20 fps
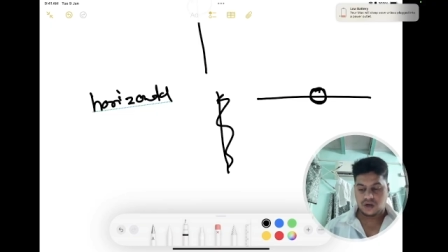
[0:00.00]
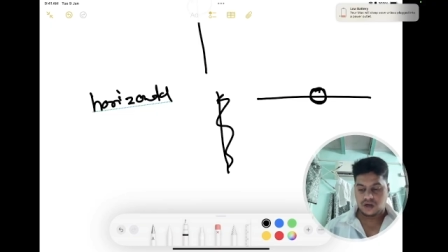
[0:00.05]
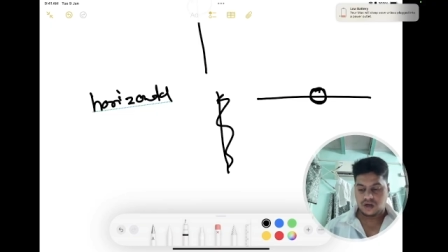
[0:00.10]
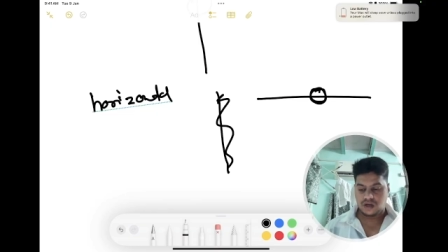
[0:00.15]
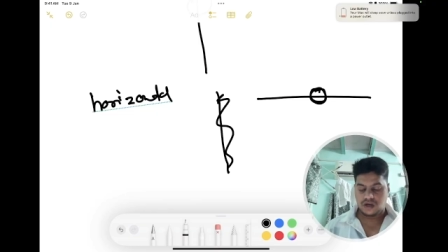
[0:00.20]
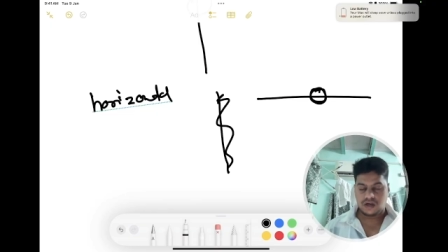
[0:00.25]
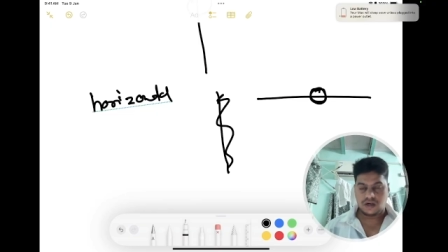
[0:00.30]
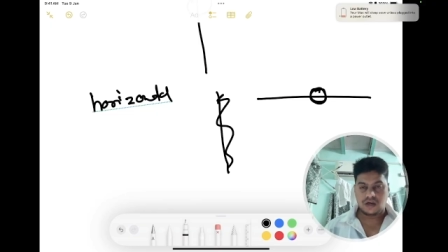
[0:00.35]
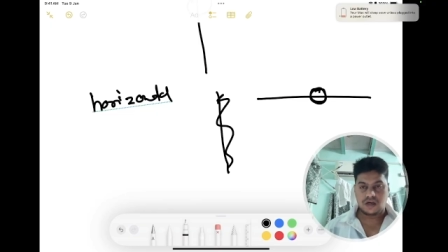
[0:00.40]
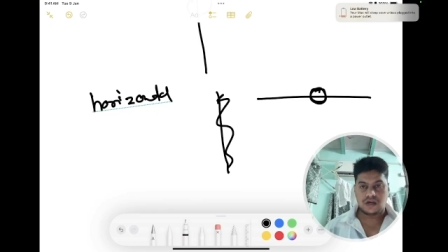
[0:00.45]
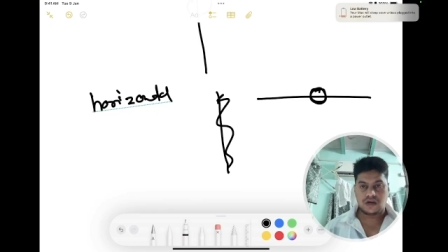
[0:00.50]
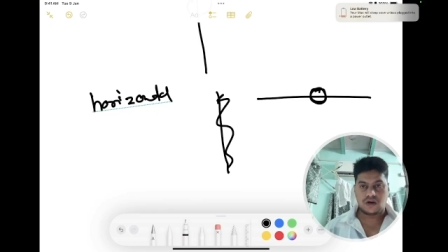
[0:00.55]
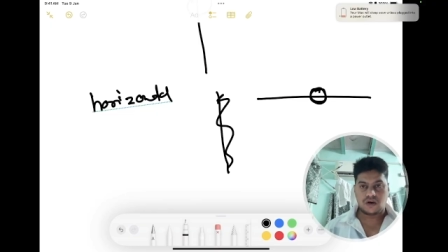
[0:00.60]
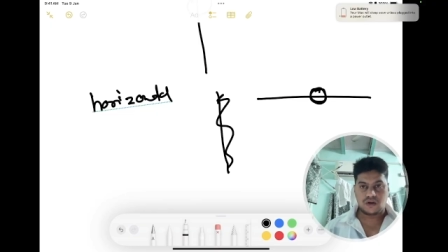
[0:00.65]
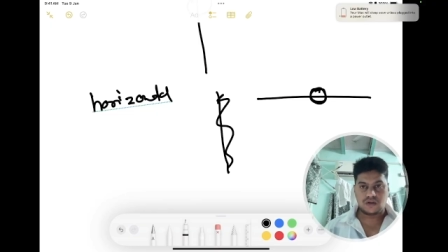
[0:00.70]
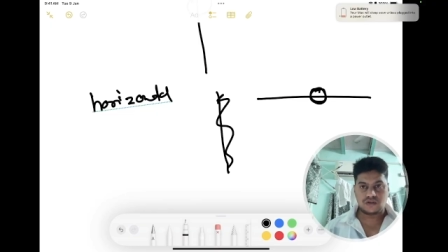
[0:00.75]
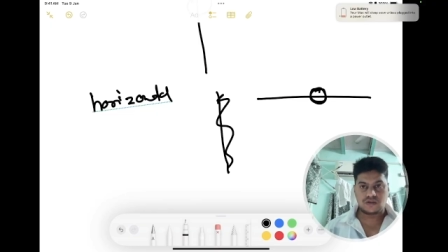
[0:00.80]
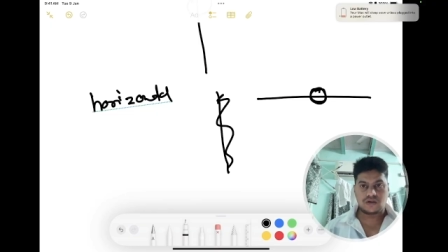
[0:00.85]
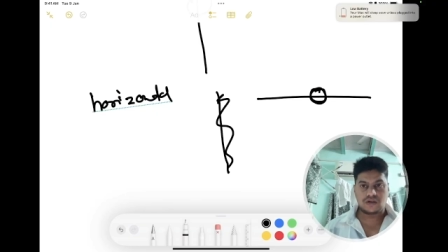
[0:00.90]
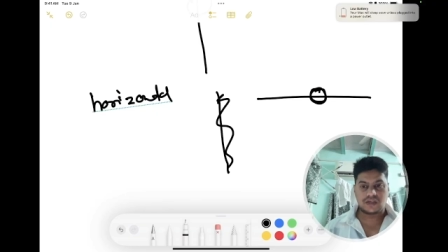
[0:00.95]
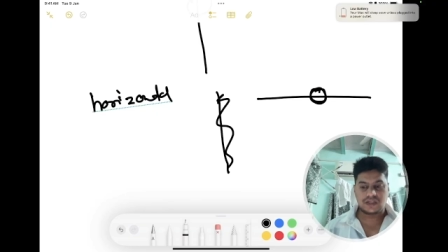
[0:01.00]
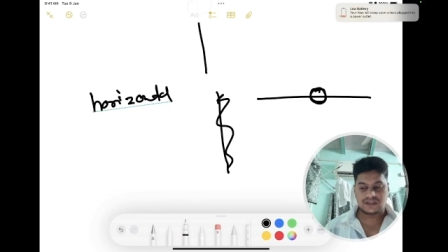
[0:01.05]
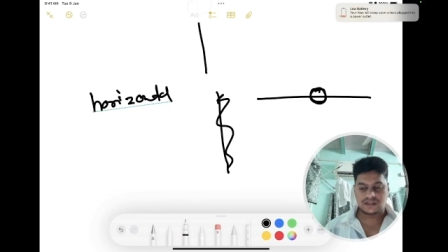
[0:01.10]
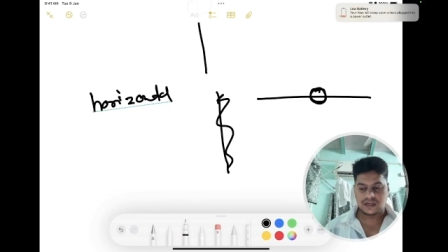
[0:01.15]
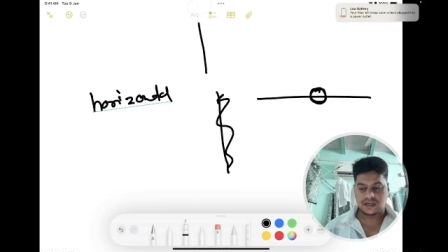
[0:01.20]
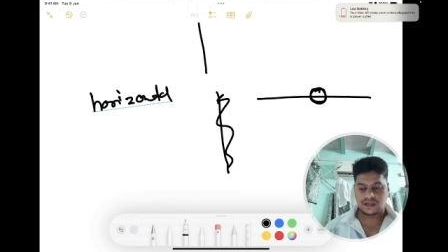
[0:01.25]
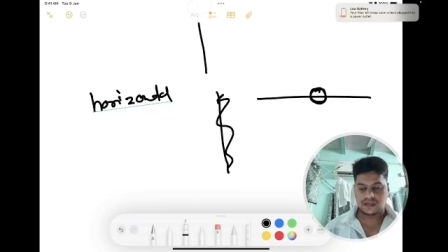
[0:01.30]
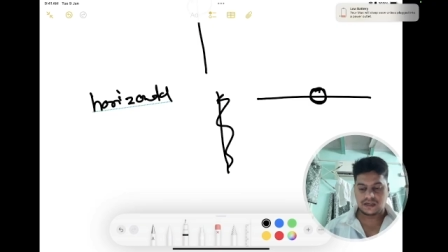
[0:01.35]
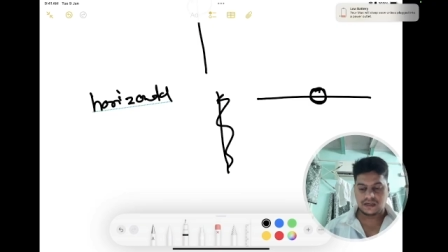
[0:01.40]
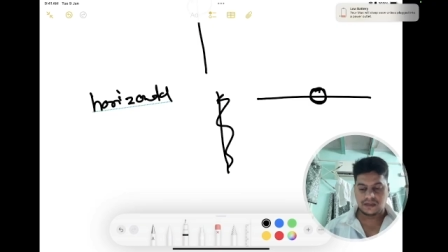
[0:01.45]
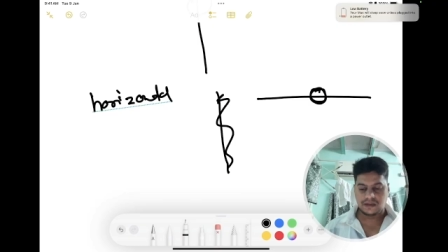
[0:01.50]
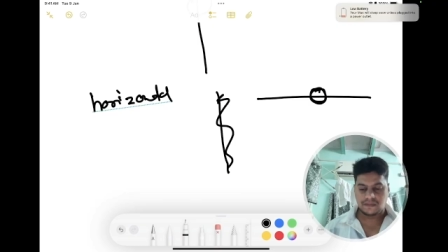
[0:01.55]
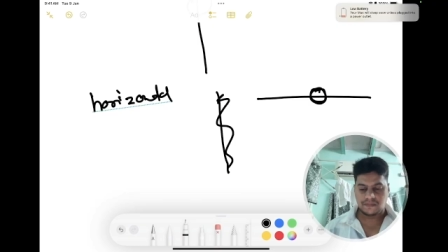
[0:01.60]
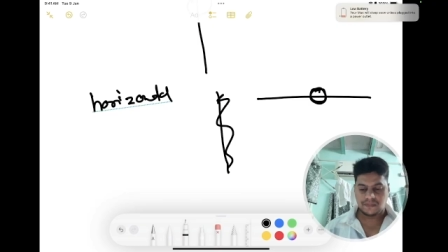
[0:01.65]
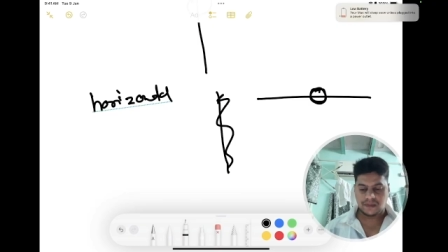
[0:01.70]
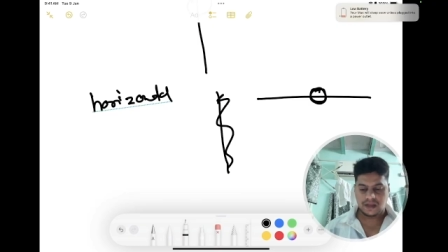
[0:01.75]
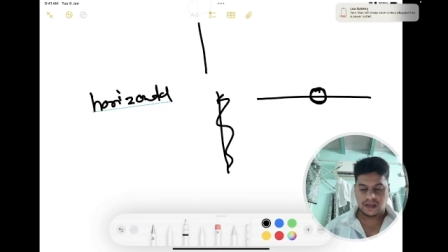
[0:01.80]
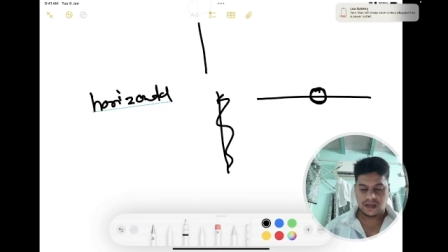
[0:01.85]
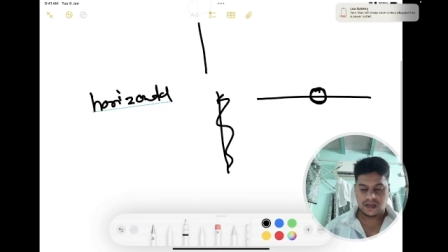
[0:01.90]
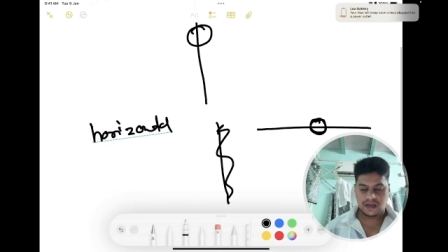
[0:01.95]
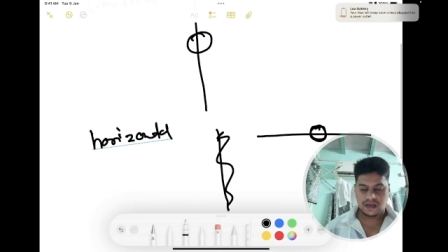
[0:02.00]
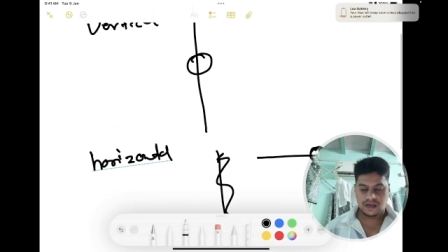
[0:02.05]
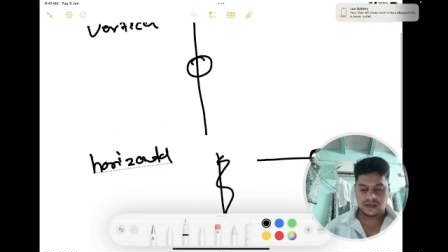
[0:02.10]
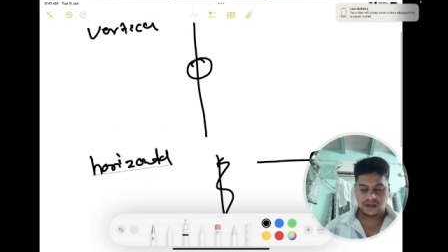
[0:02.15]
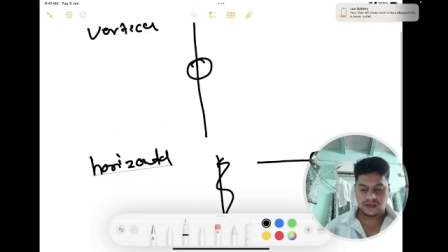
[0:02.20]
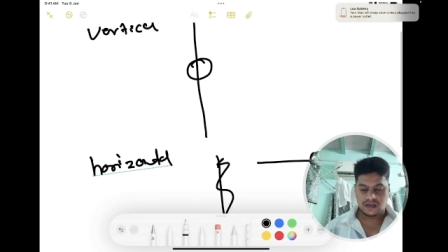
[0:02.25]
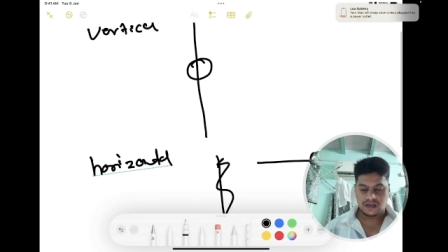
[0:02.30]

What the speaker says: horizontally centered, and